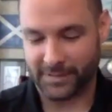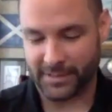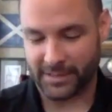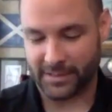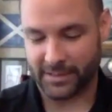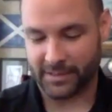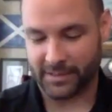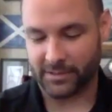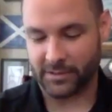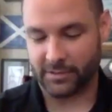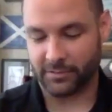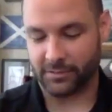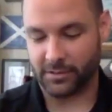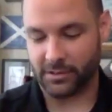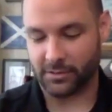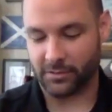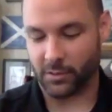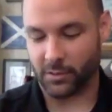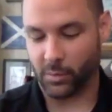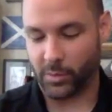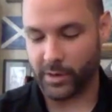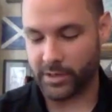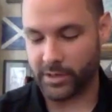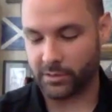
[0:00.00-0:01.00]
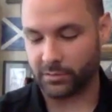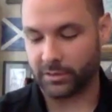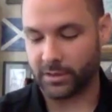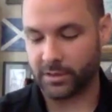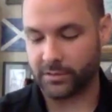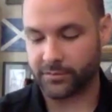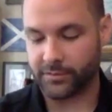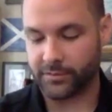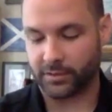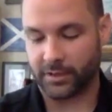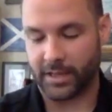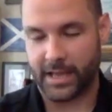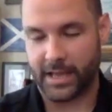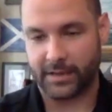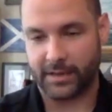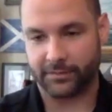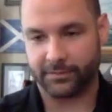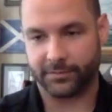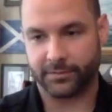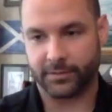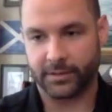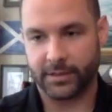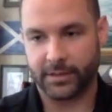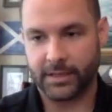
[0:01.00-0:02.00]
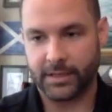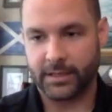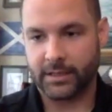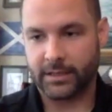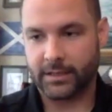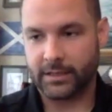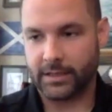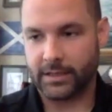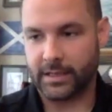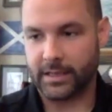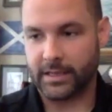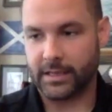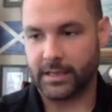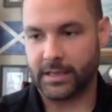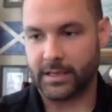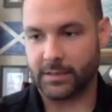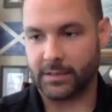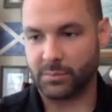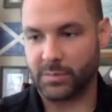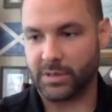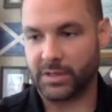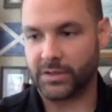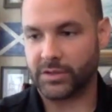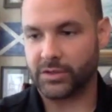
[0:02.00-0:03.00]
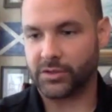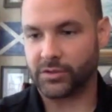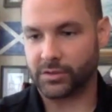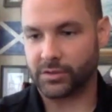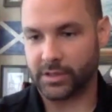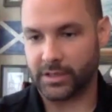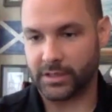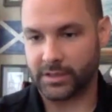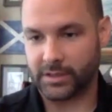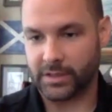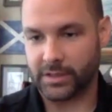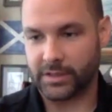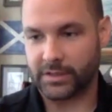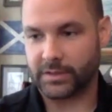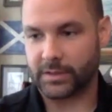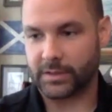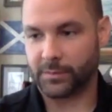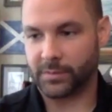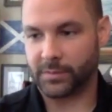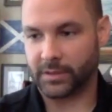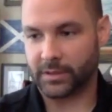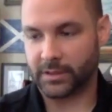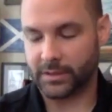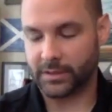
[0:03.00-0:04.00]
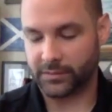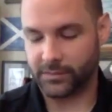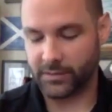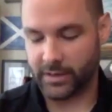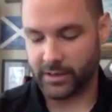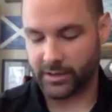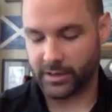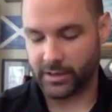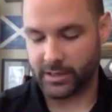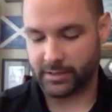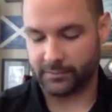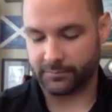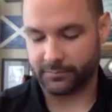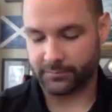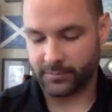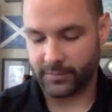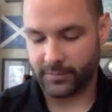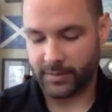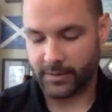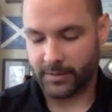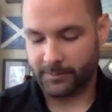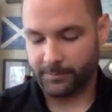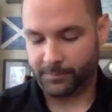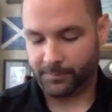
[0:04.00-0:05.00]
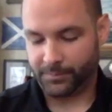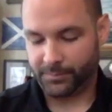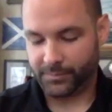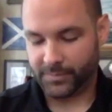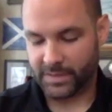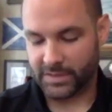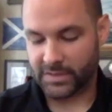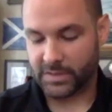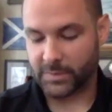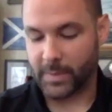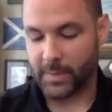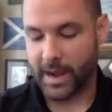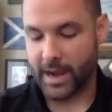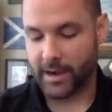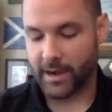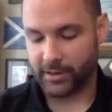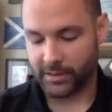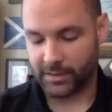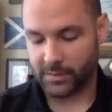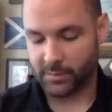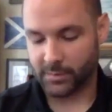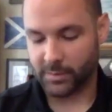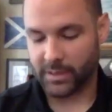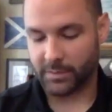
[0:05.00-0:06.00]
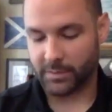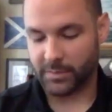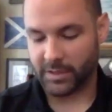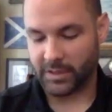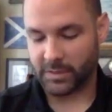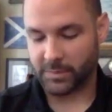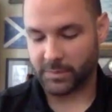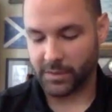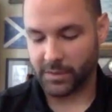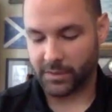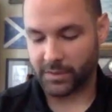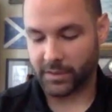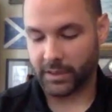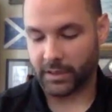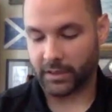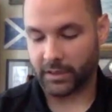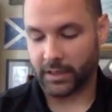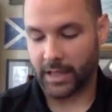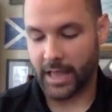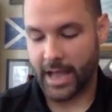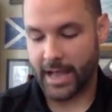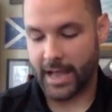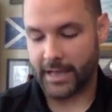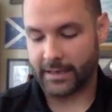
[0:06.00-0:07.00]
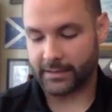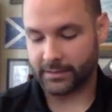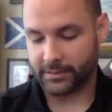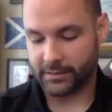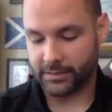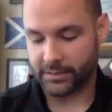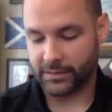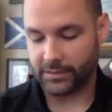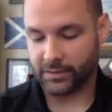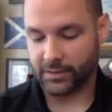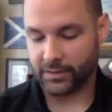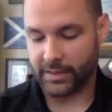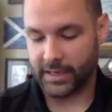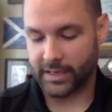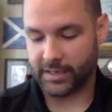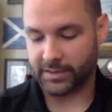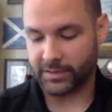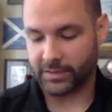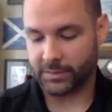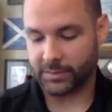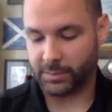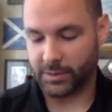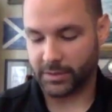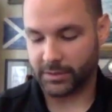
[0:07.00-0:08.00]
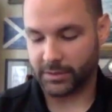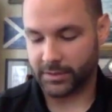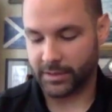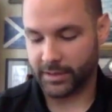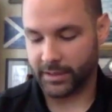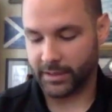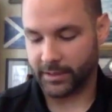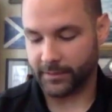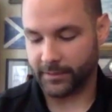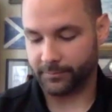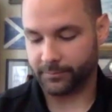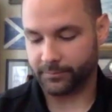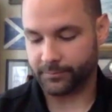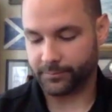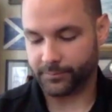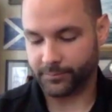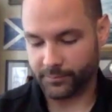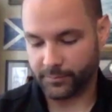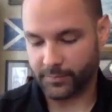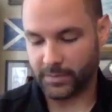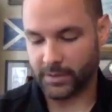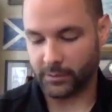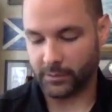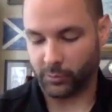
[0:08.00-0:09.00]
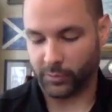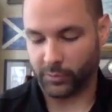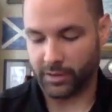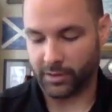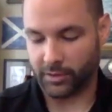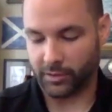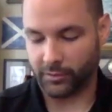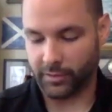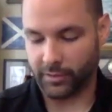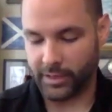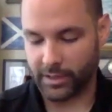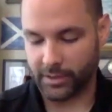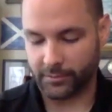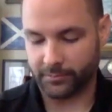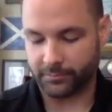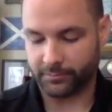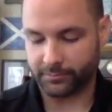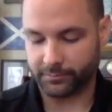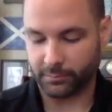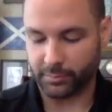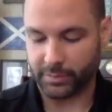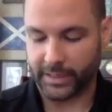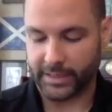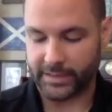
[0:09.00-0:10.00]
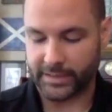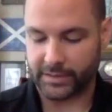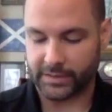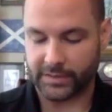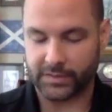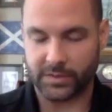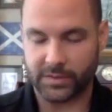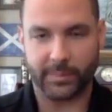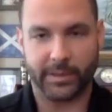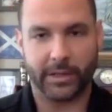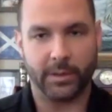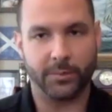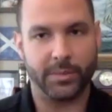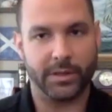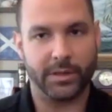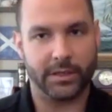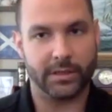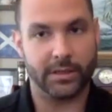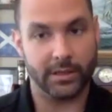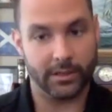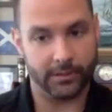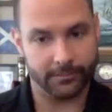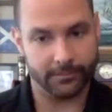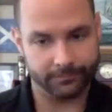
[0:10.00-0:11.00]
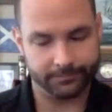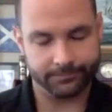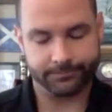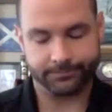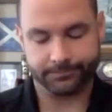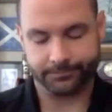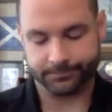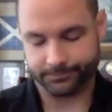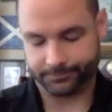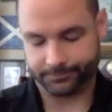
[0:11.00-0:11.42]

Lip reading: You're the way you live your life in ministry is something that's very inspiring to me and makes me think a lot. And so that has been one of the greater blessings about being here.